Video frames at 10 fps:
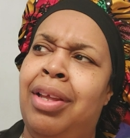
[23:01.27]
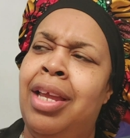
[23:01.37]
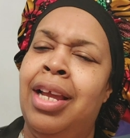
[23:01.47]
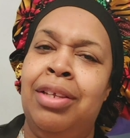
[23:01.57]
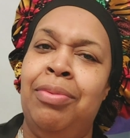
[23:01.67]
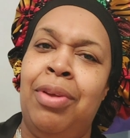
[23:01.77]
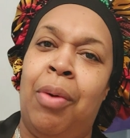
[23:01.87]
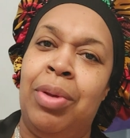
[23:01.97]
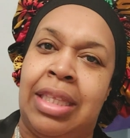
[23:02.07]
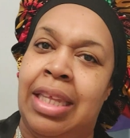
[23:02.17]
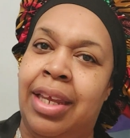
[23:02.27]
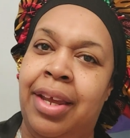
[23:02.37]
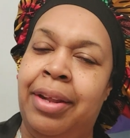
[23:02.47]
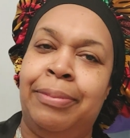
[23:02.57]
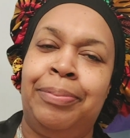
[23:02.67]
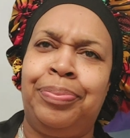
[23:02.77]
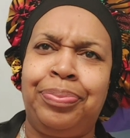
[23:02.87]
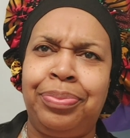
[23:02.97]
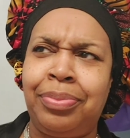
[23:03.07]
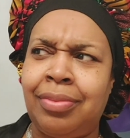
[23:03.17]
because we always sneak in it,
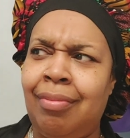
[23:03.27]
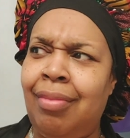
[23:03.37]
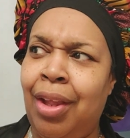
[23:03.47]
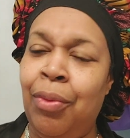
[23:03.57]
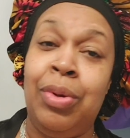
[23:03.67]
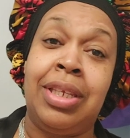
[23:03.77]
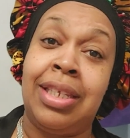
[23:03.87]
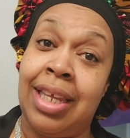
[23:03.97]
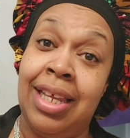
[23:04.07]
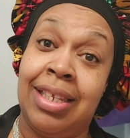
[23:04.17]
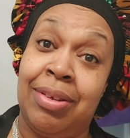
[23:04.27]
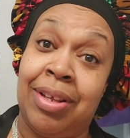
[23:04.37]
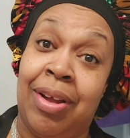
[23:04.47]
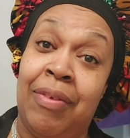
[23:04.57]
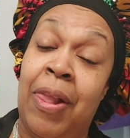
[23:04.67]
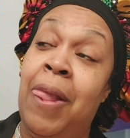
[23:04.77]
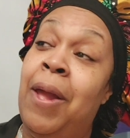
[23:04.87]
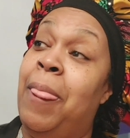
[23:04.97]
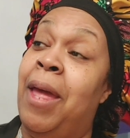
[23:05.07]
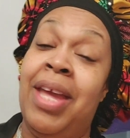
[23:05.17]
was the Skin So Soft.
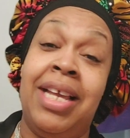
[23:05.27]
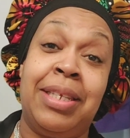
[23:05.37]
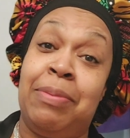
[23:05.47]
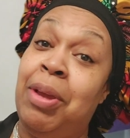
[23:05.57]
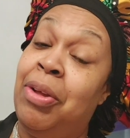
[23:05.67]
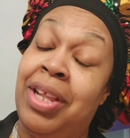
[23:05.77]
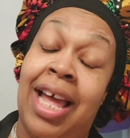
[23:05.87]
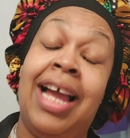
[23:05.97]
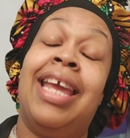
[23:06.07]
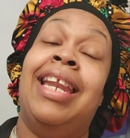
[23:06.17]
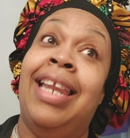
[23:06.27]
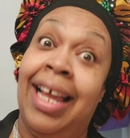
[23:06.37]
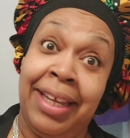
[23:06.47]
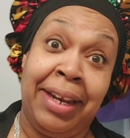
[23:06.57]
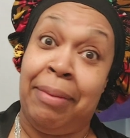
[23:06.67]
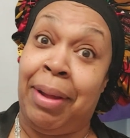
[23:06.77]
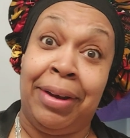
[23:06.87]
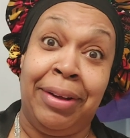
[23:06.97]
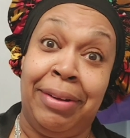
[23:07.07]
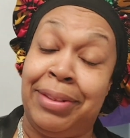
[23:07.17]
Now, that's a smell that I cannot get out of my
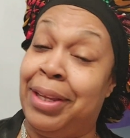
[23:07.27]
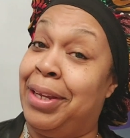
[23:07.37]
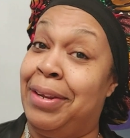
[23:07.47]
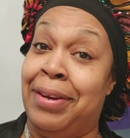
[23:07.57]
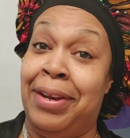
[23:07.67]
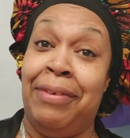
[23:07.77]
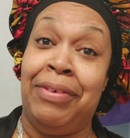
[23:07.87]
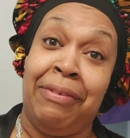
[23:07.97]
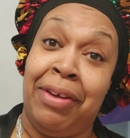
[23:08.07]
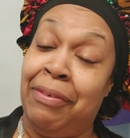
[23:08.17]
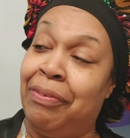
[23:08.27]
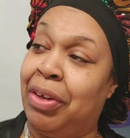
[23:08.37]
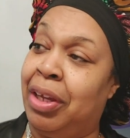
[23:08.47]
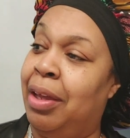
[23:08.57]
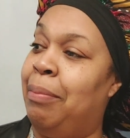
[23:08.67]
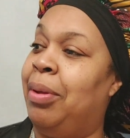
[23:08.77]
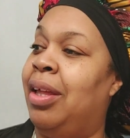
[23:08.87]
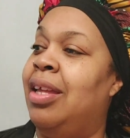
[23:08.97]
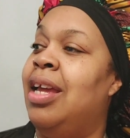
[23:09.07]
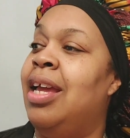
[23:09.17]
nose and can never, ever, ever forget.
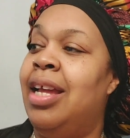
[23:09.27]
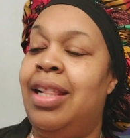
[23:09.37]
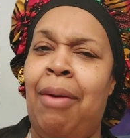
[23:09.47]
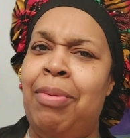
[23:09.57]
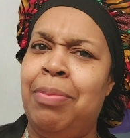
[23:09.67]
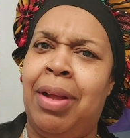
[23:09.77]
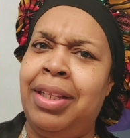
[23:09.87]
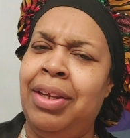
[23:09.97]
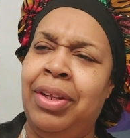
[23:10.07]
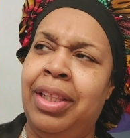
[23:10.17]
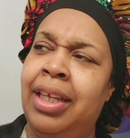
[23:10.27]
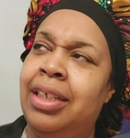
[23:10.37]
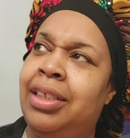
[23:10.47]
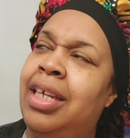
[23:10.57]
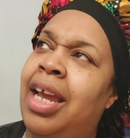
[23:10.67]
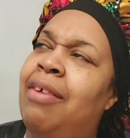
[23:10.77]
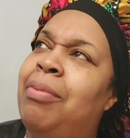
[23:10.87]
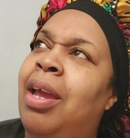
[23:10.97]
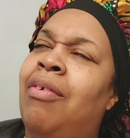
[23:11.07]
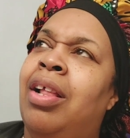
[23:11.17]
But that was about the only thing that she had from
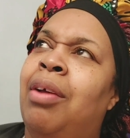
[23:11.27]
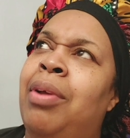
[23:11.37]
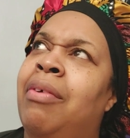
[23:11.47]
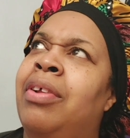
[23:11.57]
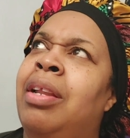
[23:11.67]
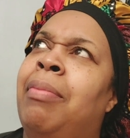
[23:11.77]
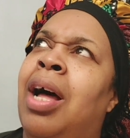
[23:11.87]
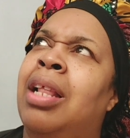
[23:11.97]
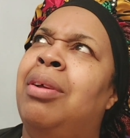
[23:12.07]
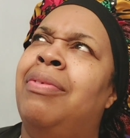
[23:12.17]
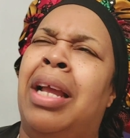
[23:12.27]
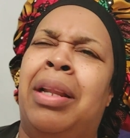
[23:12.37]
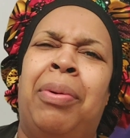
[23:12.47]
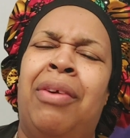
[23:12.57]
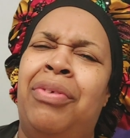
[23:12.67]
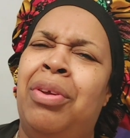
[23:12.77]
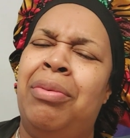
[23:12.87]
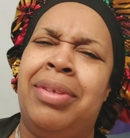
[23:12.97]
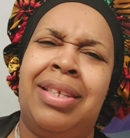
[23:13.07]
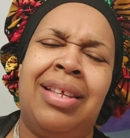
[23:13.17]
Avon that we ever really bothered with, like the perfumes
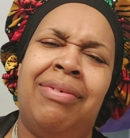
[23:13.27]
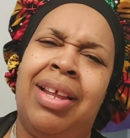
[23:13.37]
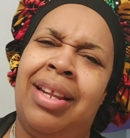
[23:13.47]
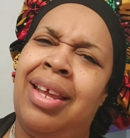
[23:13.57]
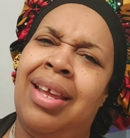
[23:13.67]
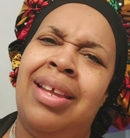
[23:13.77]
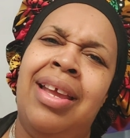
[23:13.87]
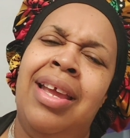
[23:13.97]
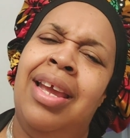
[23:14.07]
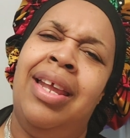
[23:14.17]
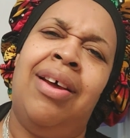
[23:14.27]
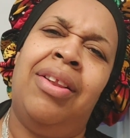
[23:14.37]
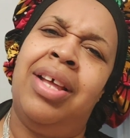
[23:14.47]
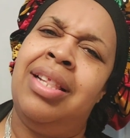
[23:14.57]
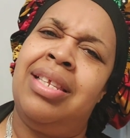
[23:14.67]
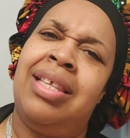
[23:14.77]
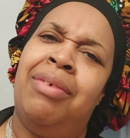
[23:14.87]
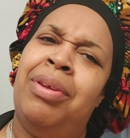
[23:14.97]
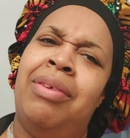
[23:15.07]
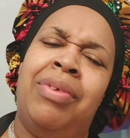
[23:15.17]
and stuff like that and all the other stuff. We
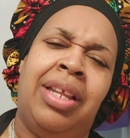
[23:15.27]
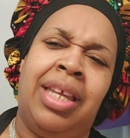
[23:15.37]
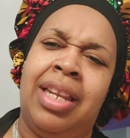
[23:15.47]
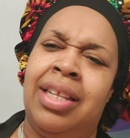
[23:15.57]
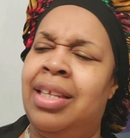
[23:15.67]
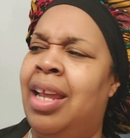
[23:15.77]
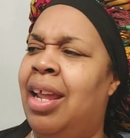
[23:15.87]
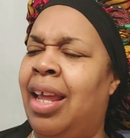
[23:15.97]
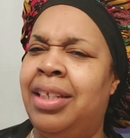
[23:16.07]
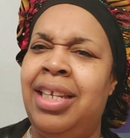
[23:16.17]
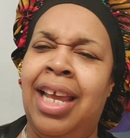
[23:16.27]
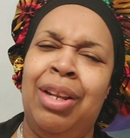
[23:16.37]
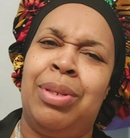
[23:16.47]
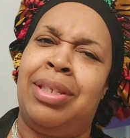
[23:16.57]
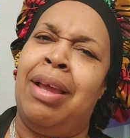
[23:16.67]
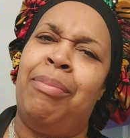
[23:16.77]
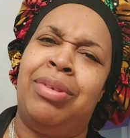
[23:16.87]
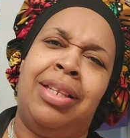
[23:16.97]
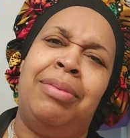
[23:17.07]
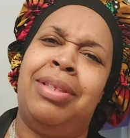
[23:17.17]
didn't really get into that. Like, she had little samples of
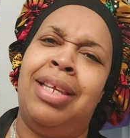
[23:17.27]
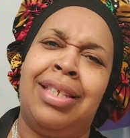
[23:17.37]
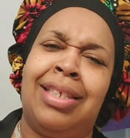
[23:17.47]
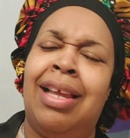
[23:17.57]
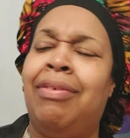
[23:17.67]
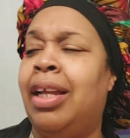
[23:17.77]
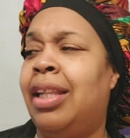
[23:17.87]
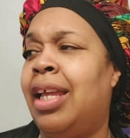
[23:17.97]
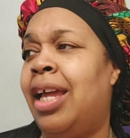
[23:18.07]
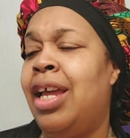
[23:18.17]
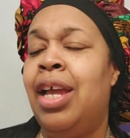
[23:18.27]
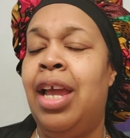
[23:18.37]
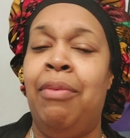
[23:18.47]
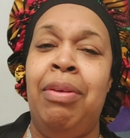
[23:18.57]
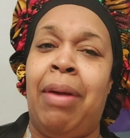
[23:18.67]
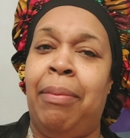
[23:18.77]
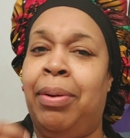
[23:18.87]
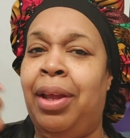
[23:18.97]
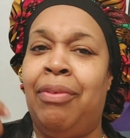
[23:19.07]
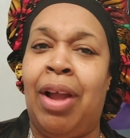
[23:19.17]
lipsticks and stuff like that, and we might play
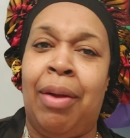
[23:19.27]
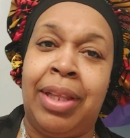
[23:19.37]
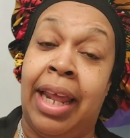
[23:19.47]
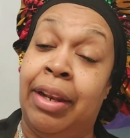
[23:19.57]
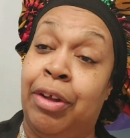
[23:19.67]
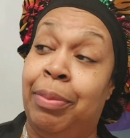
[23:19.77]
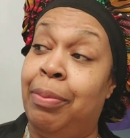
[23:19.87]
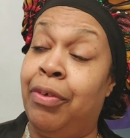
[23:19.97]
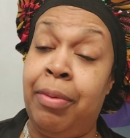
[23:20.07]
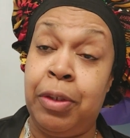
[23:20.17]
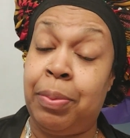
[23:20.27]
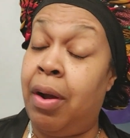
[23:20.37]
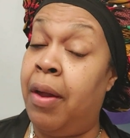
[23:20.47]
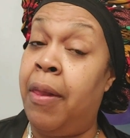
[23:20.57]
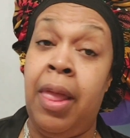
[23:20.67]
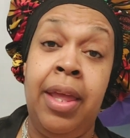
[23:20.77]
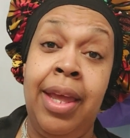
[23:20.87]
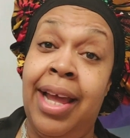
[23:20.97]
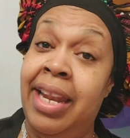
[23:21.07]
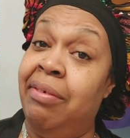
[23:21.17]
around with that a little bit. But for the most part,
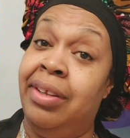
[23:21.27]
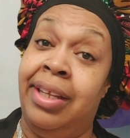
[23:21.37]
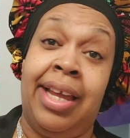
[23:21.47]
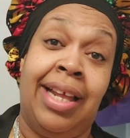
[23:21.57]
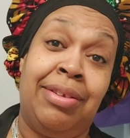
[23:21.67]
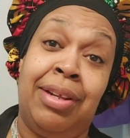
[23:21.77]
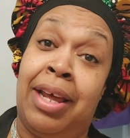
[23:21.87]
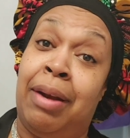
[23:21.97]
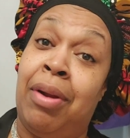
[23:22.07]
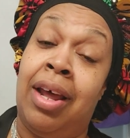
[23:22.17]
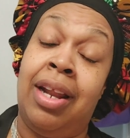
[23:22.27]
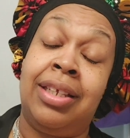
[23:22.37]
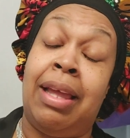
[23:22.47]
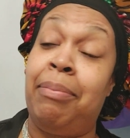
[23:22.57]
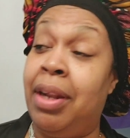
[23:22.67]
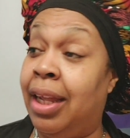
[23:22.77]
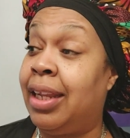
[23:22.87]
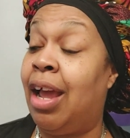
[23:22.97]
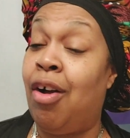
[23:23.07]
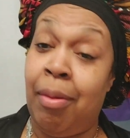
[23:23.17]
I never really got into a lot of products. I've been like
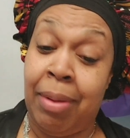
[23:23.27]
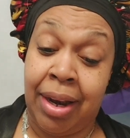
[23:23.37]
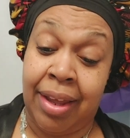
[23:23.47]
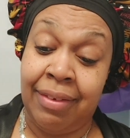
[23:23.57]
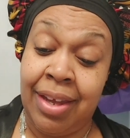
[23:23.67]
that all my life.